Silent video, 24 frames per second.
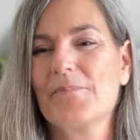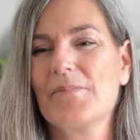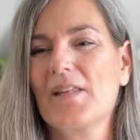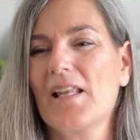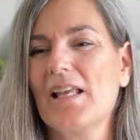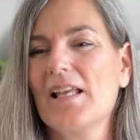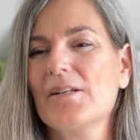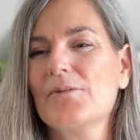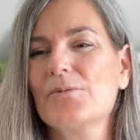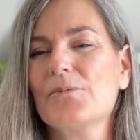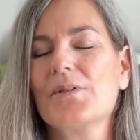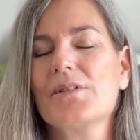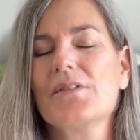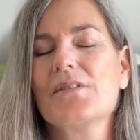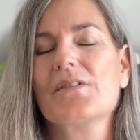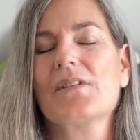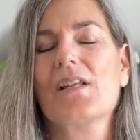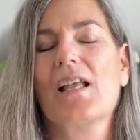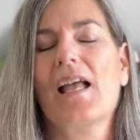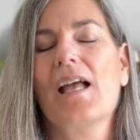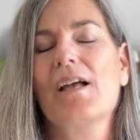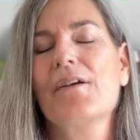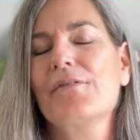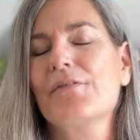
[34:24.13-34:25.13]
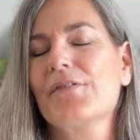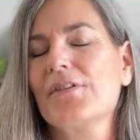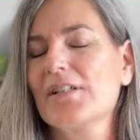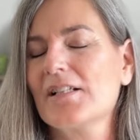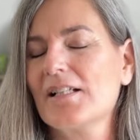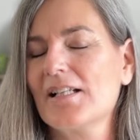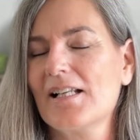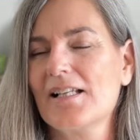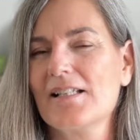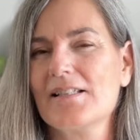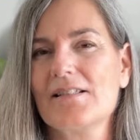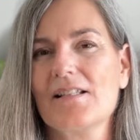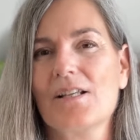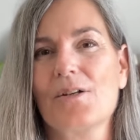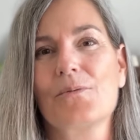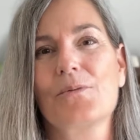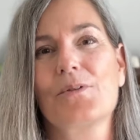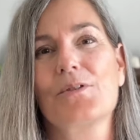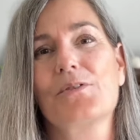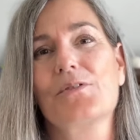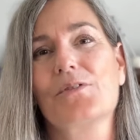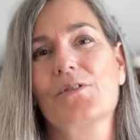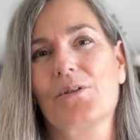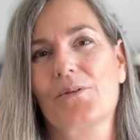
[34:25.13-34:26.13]
it was effortless. It
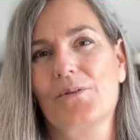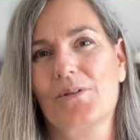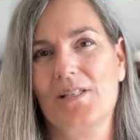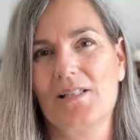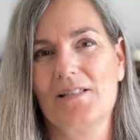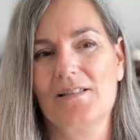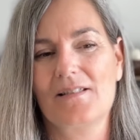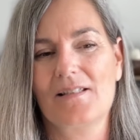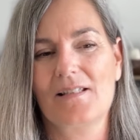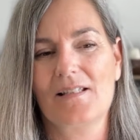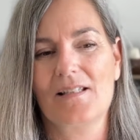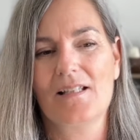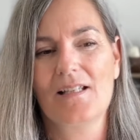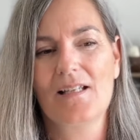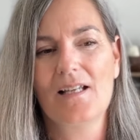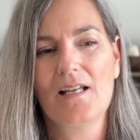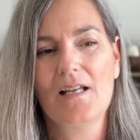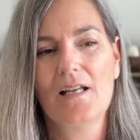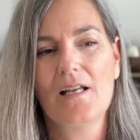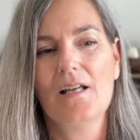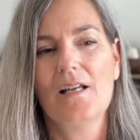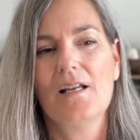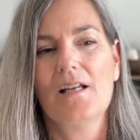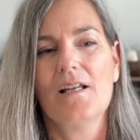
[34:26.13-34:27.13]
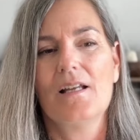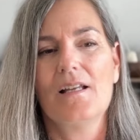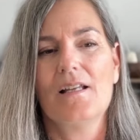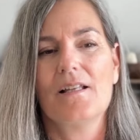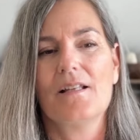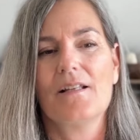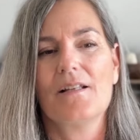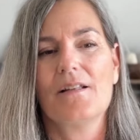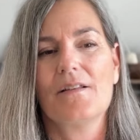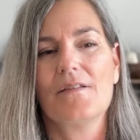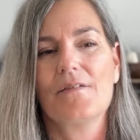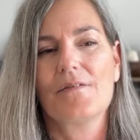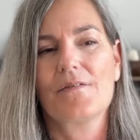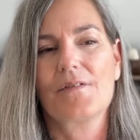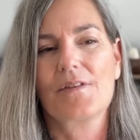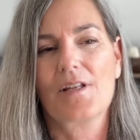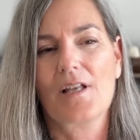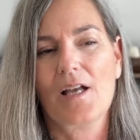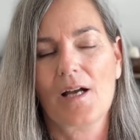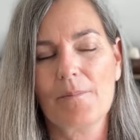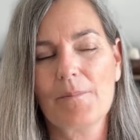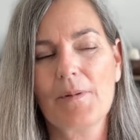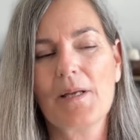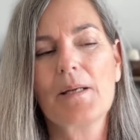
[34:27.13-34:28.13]
was so easy.
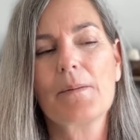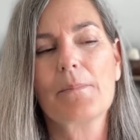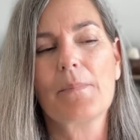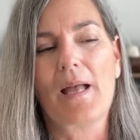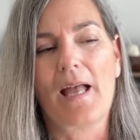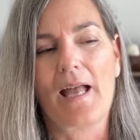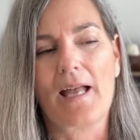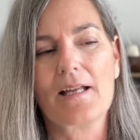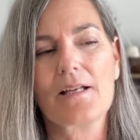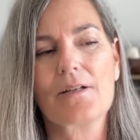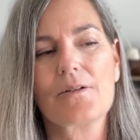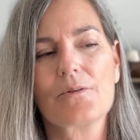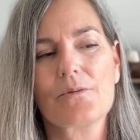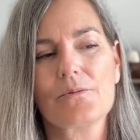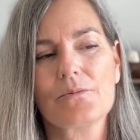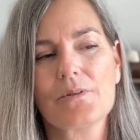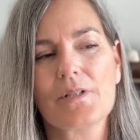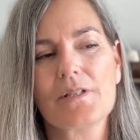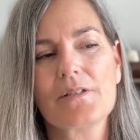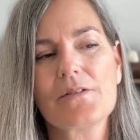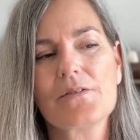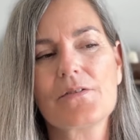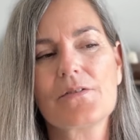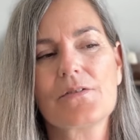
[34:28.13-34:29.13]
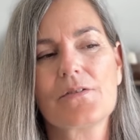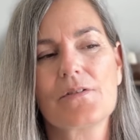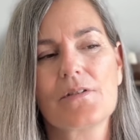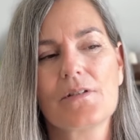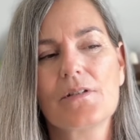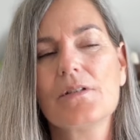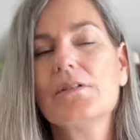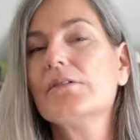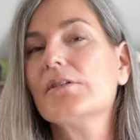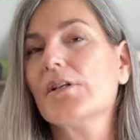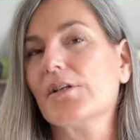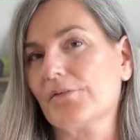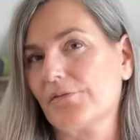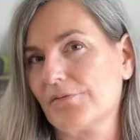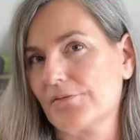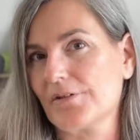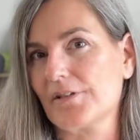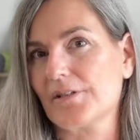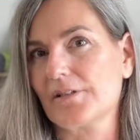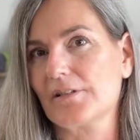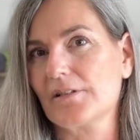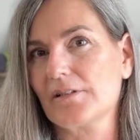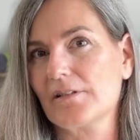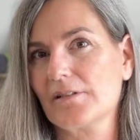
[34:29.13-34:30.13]
Coming back was
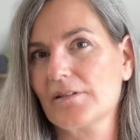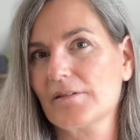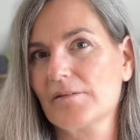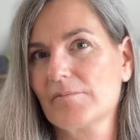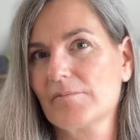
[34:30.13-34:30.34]
different.